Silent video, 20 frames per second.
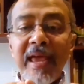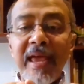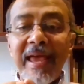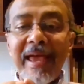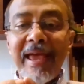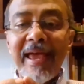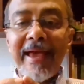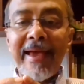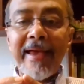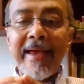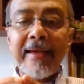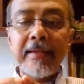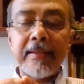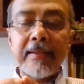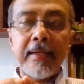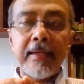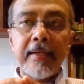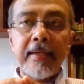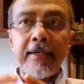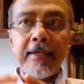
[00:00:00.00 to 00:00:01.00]
And
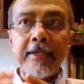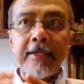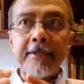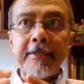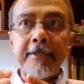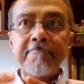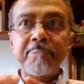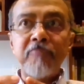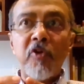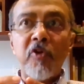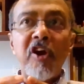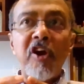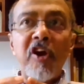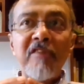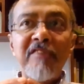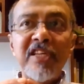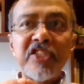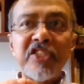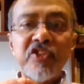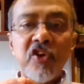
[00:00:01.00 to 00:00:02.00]

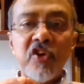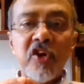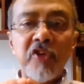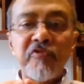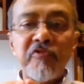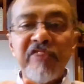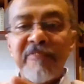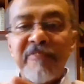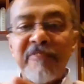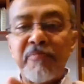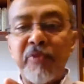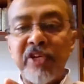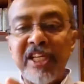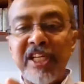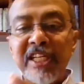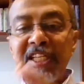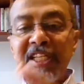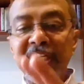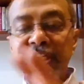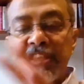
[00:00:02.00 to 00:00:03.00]
always on, we have put
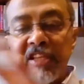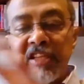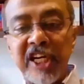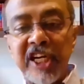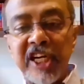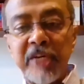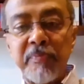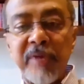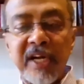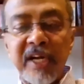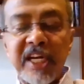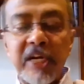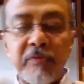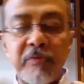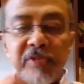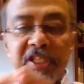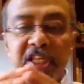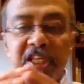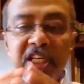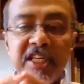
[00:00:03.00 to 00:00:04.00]
in the 3rd bucket,
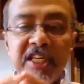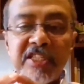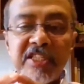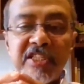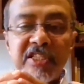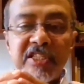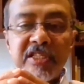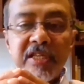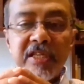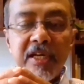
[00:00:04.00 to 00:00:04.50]
which is